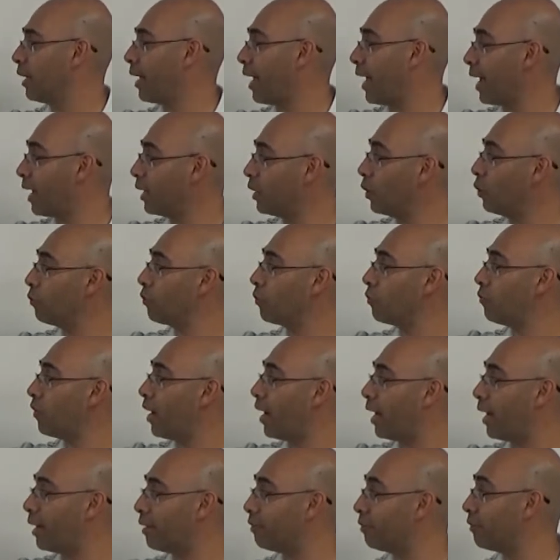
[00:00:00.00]
8 over
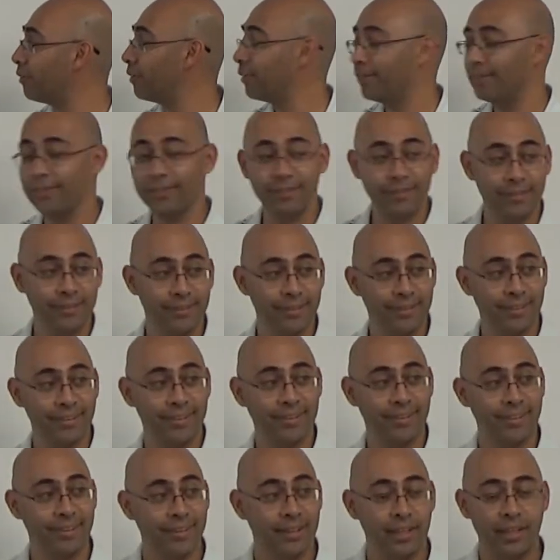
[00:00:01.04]
5.
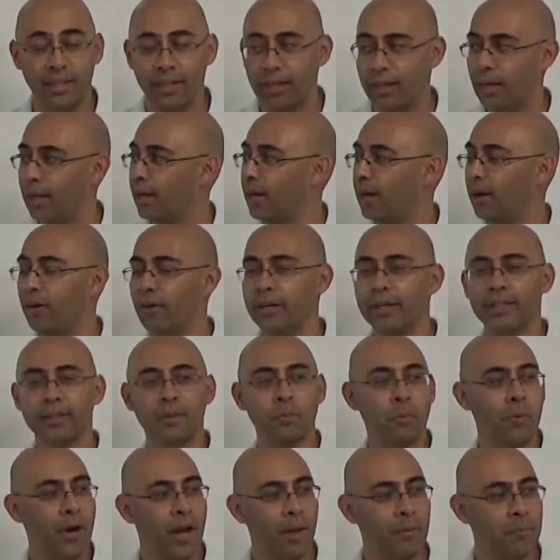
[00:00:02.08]
I don't get
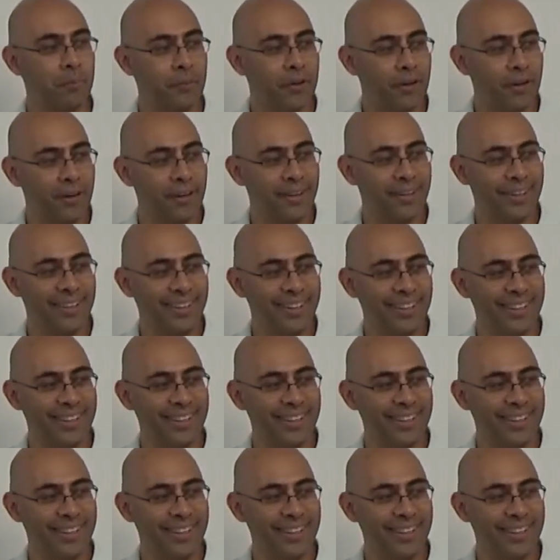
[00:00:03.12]
the problem here.